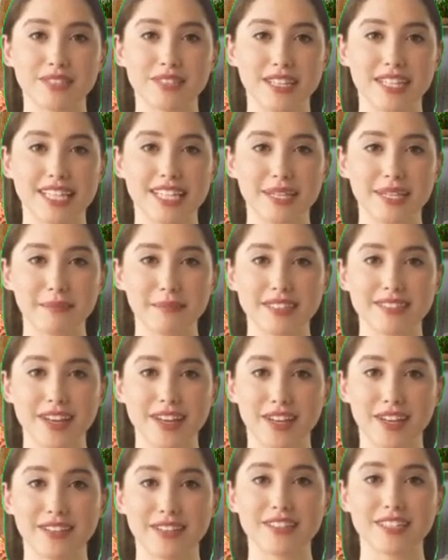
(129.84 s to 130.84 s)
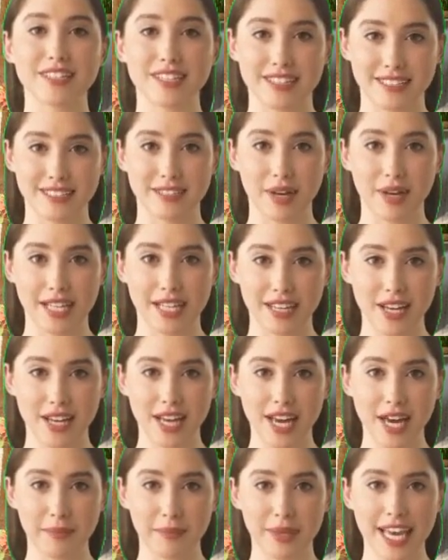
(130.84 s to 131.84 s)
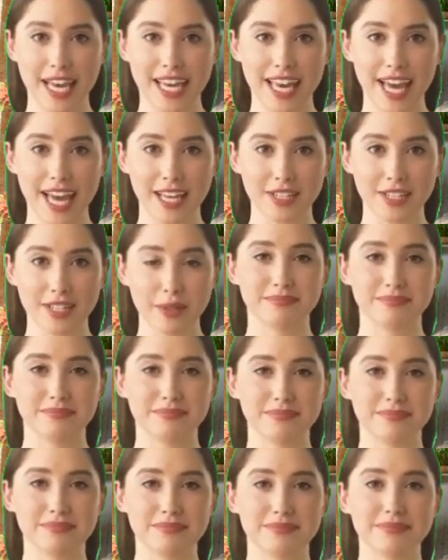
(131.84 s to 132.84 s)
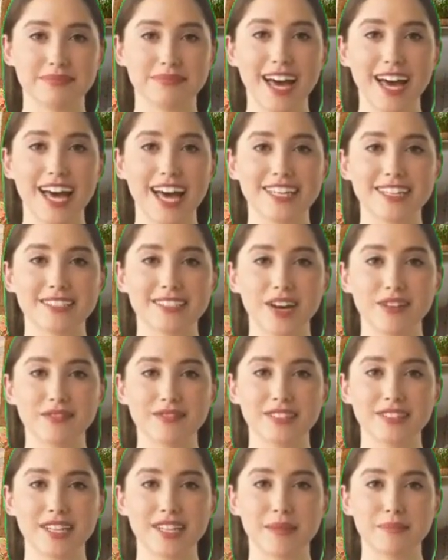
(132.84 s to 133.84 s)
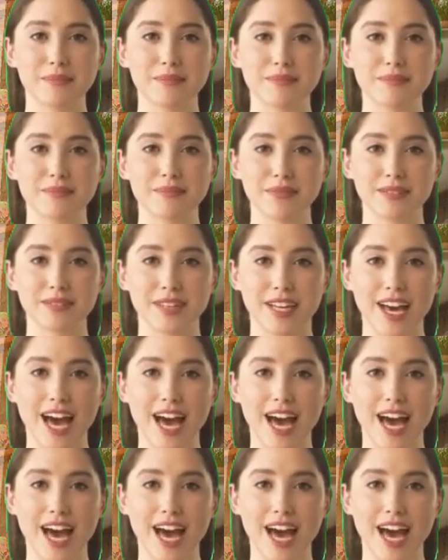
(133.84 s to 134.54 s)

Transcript: In-house restaurant had limited choice of food but the dishes were tasty. Excellent, superb.